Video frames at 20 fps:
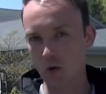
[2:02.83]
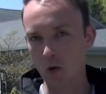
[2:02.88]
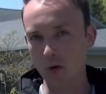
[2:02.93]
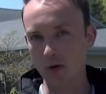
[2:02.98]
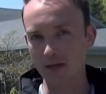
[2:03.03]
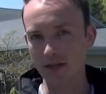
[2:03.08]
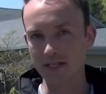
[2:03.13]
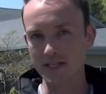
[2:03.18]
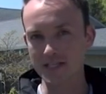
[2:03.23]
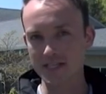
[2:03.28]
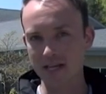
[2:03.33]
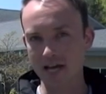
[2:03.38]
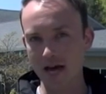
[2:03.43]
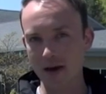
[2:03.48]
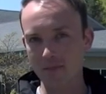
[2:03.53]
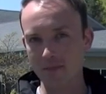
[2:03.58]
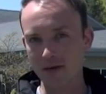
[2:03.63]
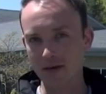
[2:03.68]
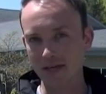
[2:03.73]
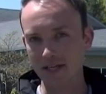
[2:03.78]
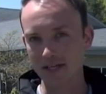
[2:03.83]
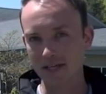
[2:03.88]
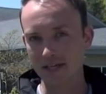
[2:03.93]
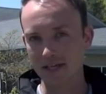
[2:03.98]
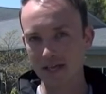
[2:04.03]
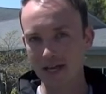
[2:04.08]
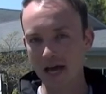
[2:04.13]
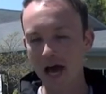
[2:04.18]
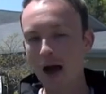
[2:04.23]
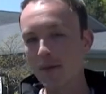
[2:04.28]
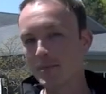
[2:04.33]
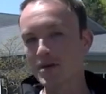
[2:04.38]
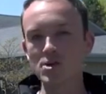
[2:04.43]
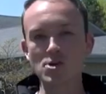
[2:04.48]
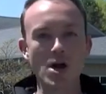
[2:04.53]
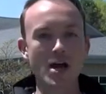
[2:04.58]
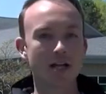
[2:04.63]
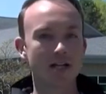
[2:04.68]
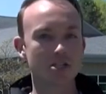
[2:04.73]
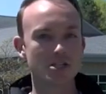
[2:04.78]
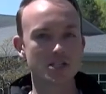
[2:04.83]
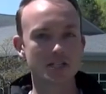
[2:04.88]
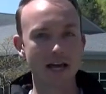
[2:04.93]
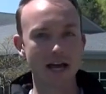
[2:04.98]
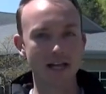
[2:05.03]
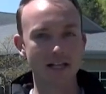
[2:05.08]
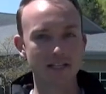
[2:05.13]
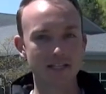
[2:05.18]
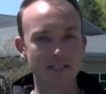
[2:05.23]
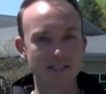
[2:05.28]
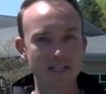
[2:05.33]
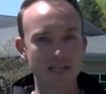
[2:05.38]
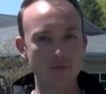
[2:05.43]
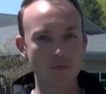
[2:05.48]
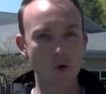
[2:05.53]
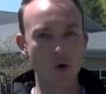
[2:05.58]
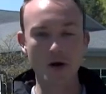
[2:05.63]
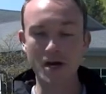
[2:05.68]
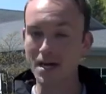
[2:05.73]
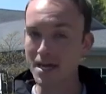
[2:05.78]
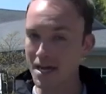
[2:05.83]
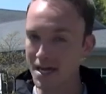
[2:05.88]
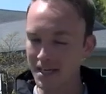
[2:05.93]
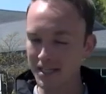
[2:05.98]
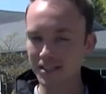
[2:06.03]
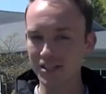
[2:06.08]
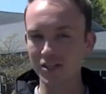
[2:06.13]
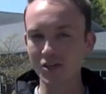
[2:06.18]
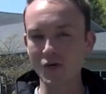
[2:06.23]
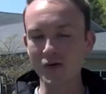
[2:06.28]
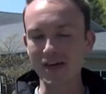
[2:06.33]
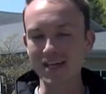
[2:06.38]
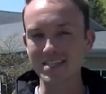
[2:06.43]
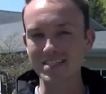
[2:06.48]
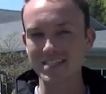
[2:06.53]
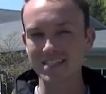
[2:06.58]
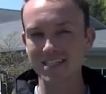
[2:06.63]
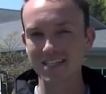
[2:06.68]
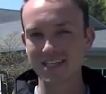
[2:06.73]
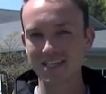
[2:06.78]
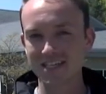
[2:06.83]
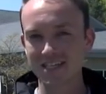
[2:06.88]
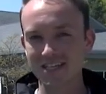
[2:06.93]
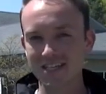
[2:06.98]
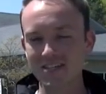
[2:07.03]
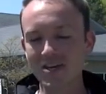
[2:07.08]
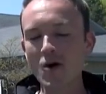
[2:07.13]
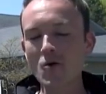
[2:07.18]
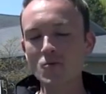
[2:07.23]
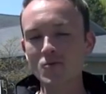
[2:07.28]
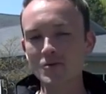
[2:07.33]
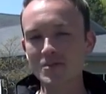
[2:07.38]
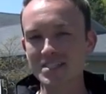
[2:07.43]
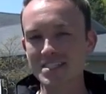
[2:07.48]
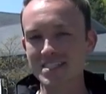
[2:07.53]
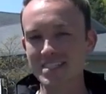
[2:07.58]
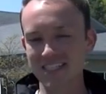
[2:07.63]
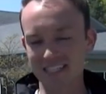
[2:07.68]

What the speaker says: on this topic. I'm meteorologist Alex Seymour in Lewis, Coast